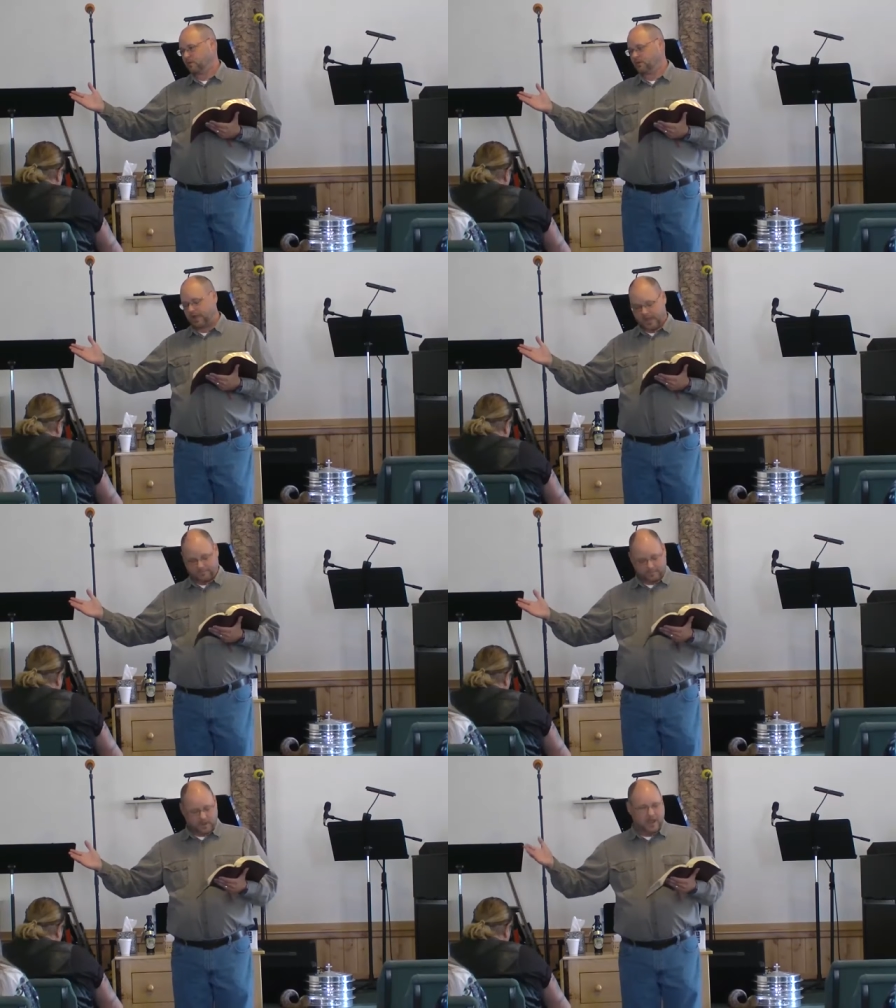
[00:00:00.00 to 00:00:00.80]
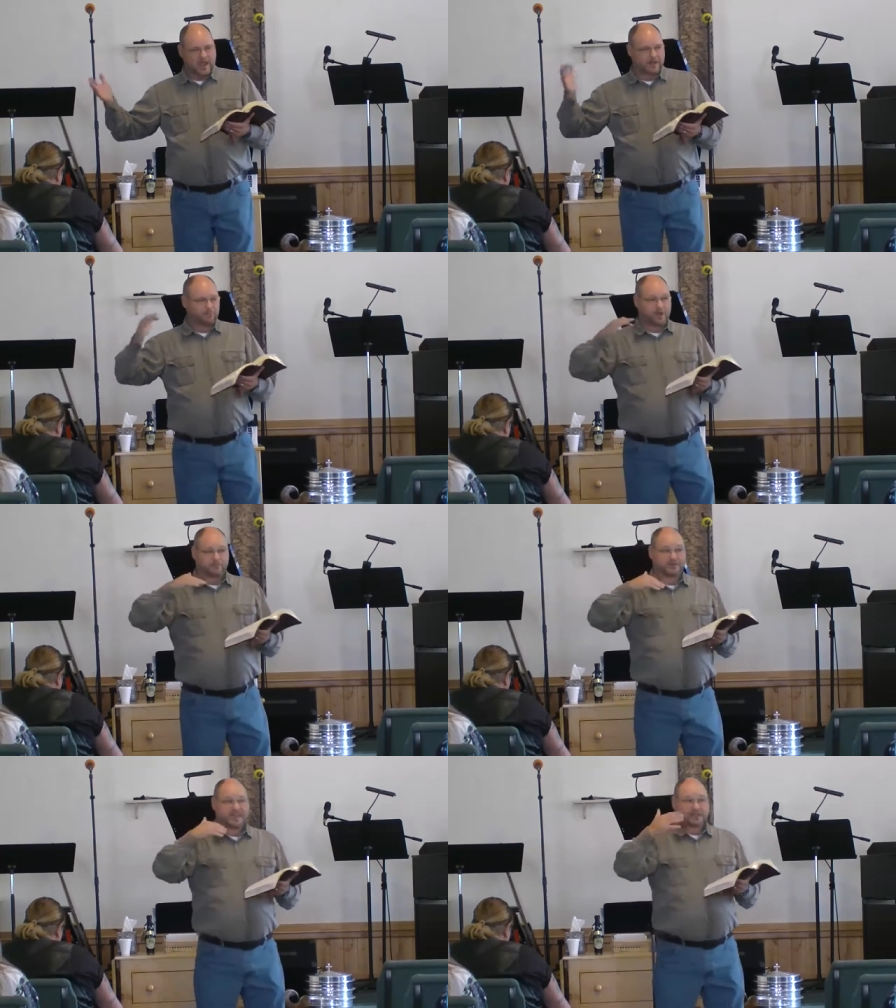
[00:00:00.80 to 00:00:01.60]
Okay? And
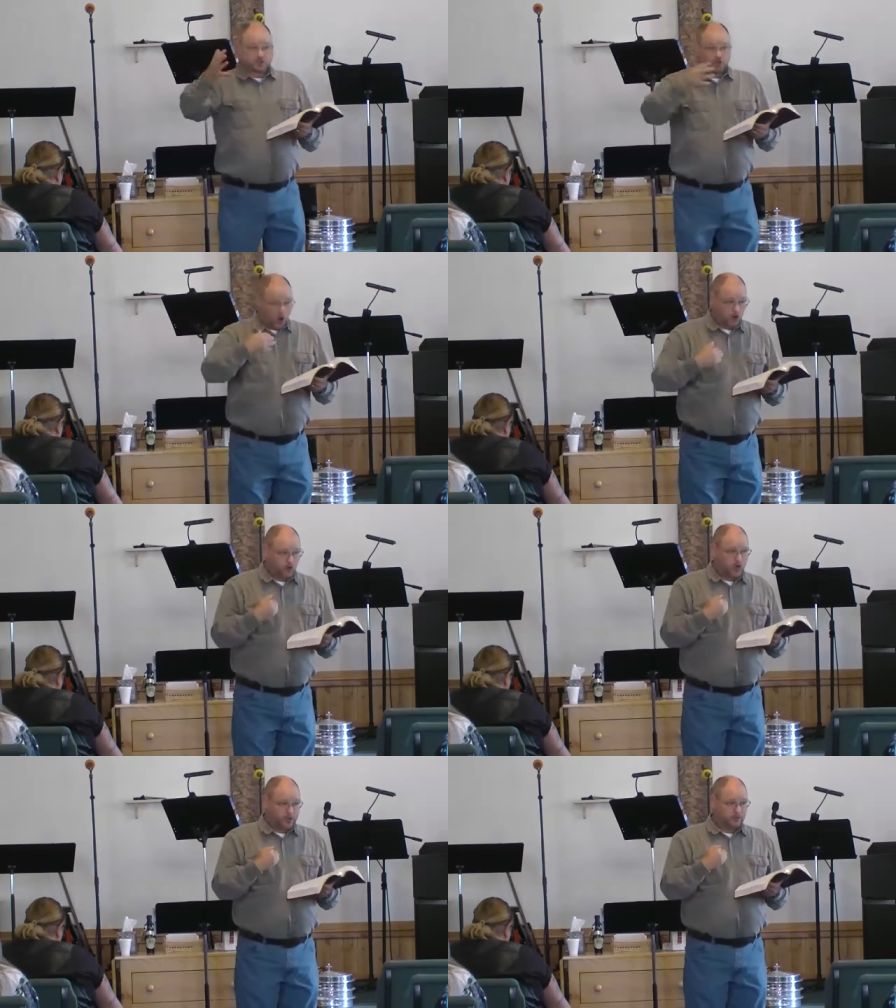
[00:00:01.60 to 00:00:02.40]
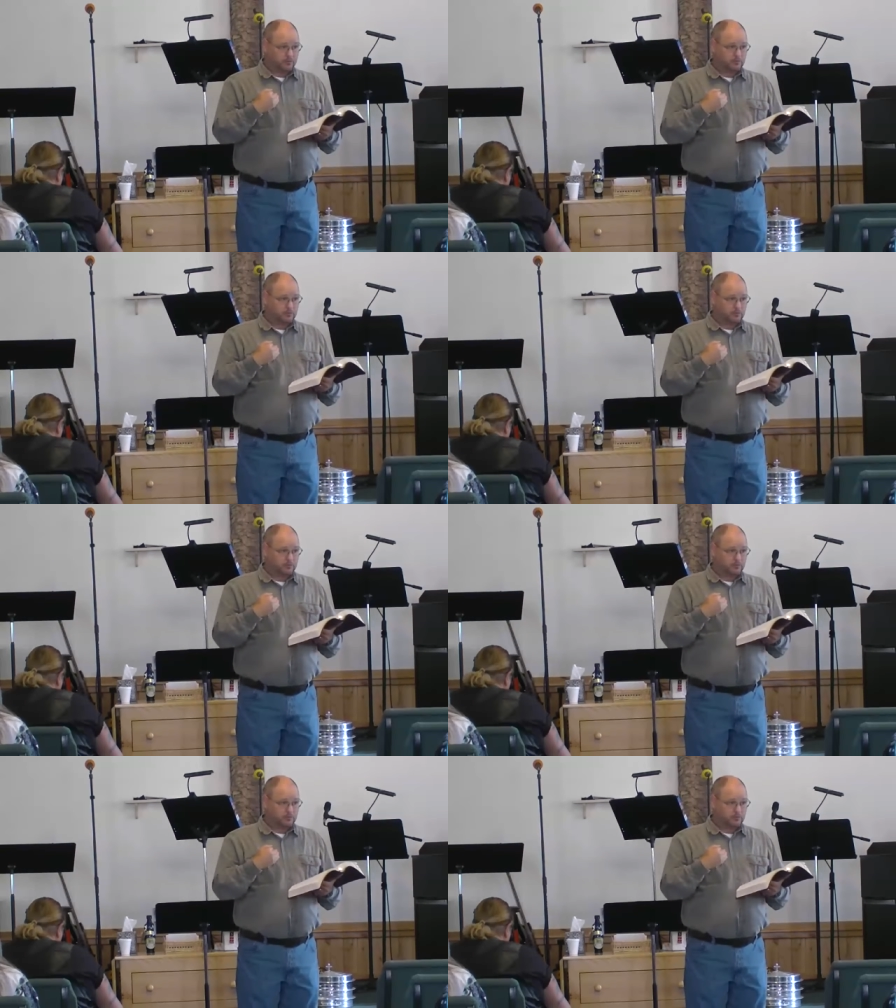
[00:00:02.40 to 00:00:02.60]
but but that's to our good.